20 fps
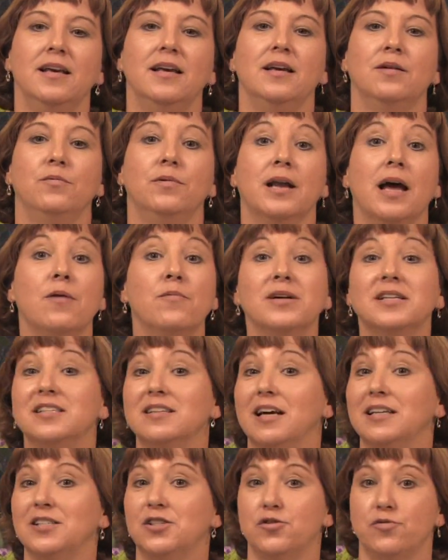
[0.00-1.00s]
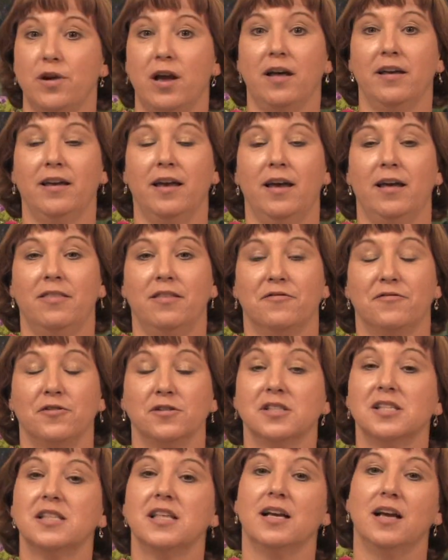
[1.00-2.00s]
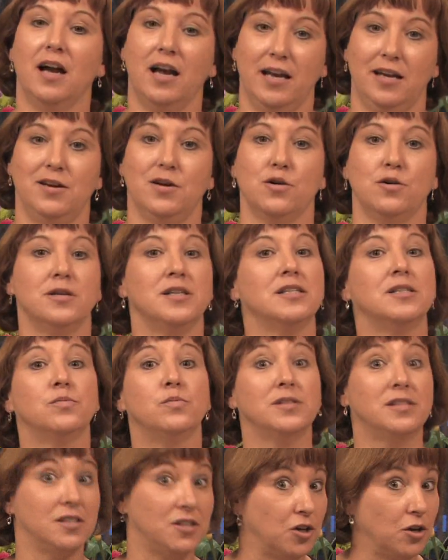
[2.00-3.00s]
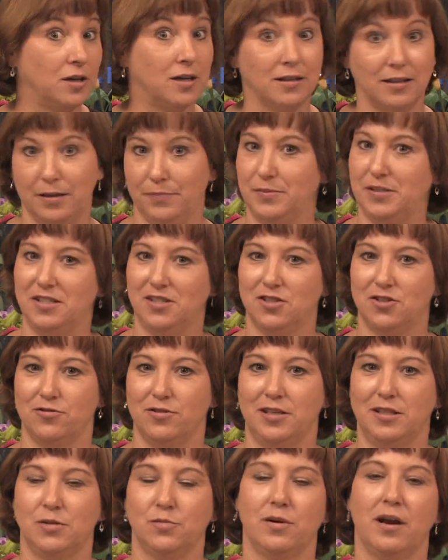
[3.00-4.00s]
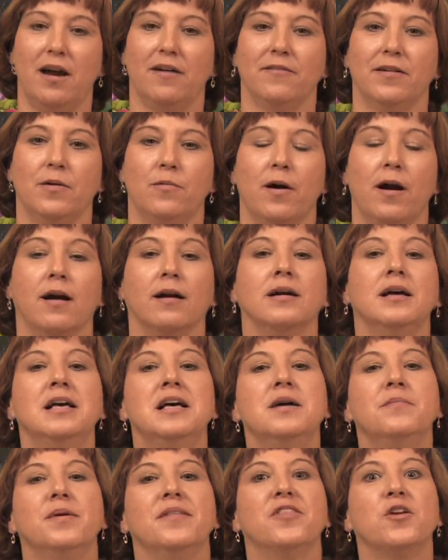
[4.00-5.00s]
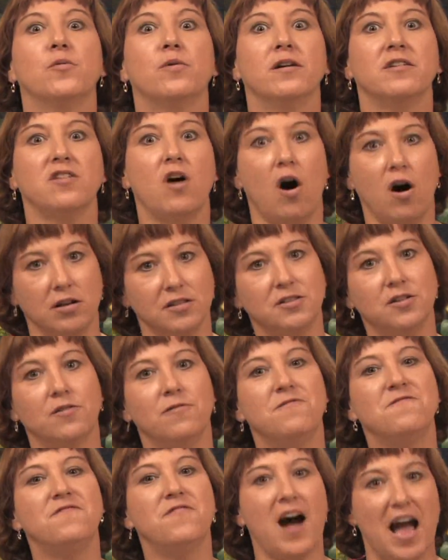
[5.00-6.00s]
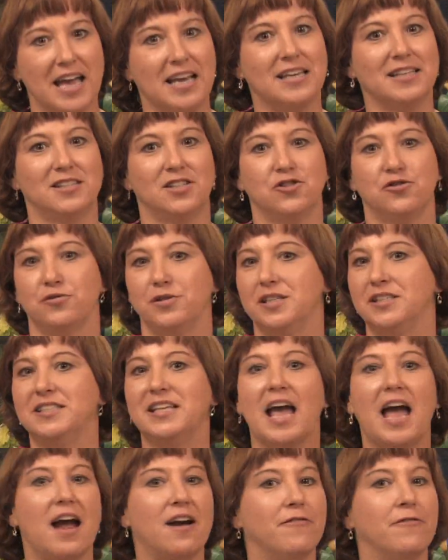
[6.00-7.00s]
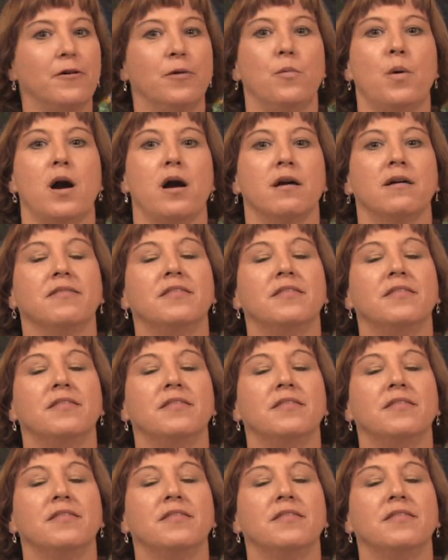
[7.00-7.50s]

When I went to Australia, the first thing I noticed was the eucalyptus trees were everywhere, but there were also ficus trees everywhere.